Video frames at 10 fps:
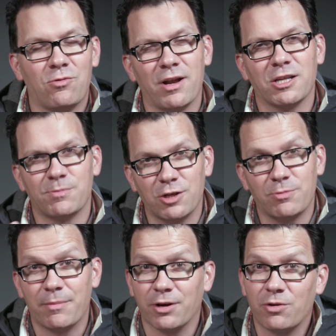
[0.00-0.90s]
or not sponsored
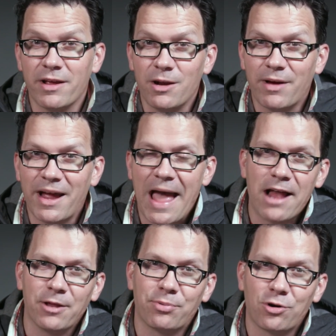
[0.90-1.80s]
by, but created by
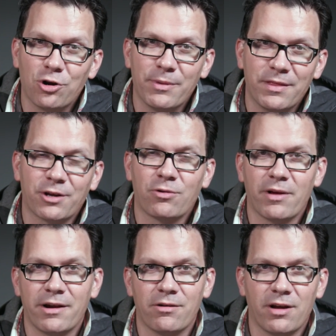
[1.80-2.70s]
Alan Perlman, the
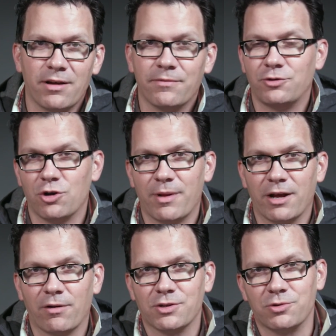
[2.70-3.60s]
creator of
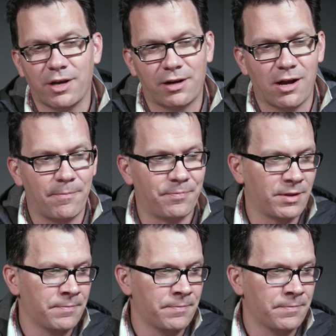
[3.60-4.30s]
DronePilotGroundSchool.com.